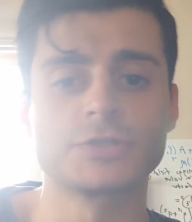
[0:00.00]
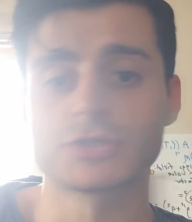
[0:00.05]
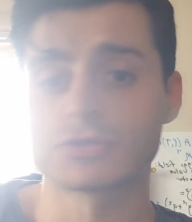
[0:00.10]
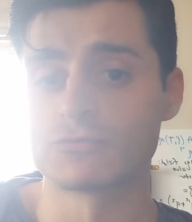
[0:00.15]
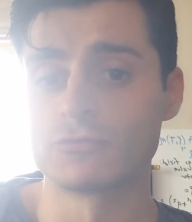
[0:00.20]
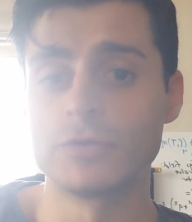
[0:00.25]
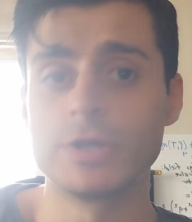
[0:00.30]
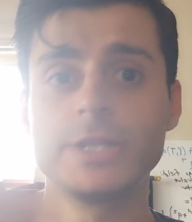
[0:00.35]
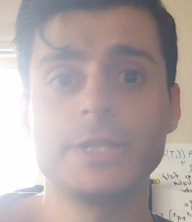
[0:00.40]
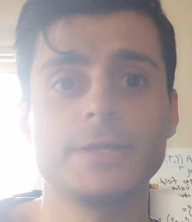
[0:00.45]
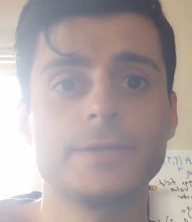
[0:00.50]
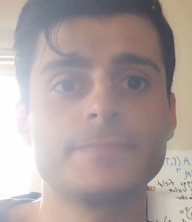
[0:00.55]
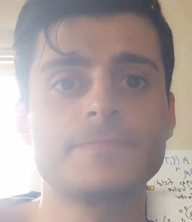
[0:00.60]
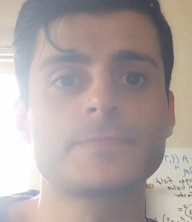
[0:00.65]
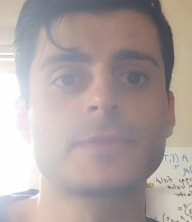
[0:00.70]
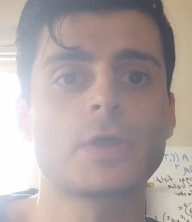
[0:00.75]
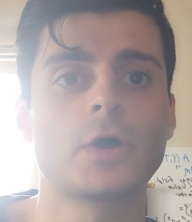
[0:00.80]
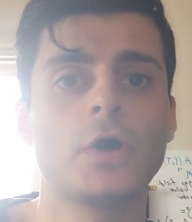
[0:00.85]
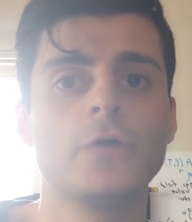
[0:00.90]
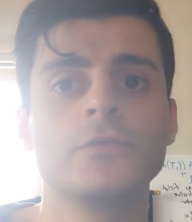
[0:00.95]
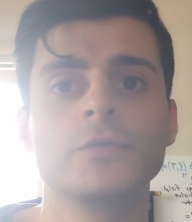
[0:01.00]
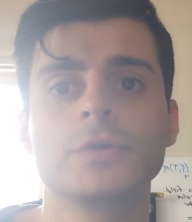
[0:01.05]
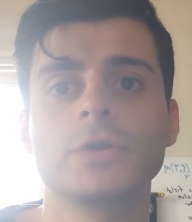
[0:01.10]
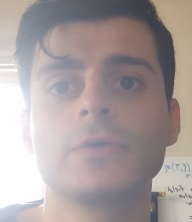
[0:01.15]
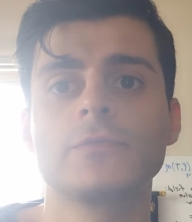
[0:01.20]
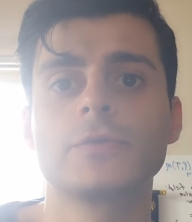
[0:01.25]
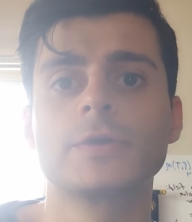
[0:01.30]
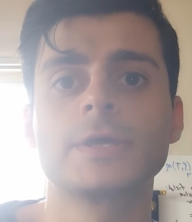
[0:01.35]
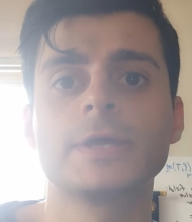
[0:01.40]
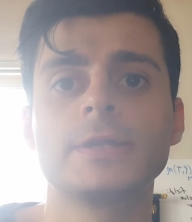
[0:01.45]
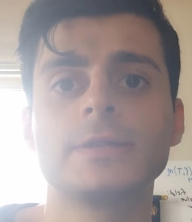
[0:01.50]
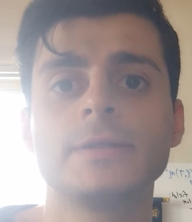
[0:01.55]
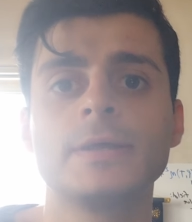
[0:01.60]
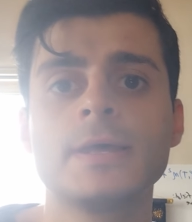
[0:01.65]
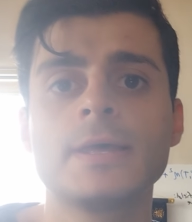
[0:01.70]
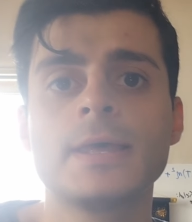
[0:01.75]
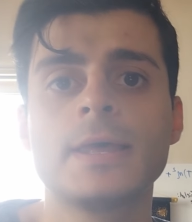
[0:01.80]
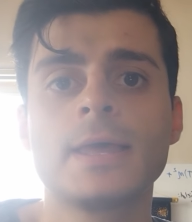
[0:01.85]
just reading over and over again.